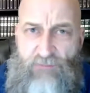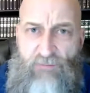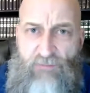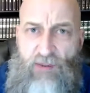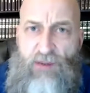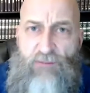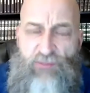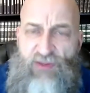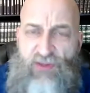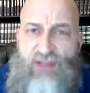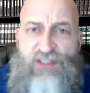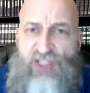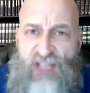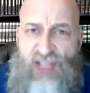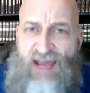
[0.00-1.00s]
This
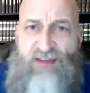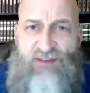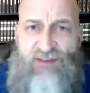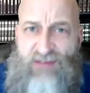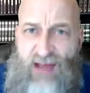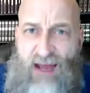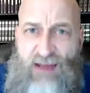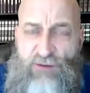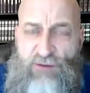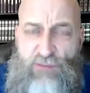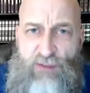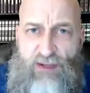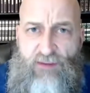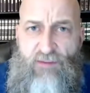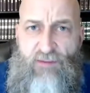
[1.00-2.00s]
chastisement,
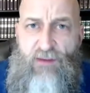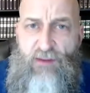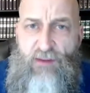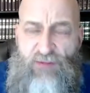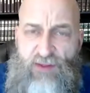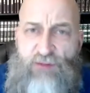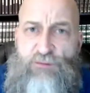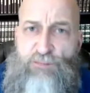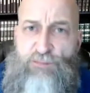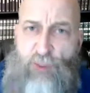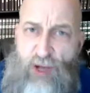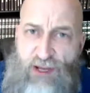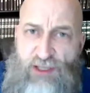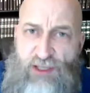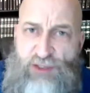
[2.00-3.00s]
this
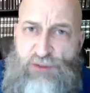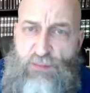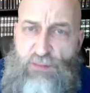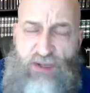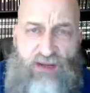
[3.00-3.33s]
punishment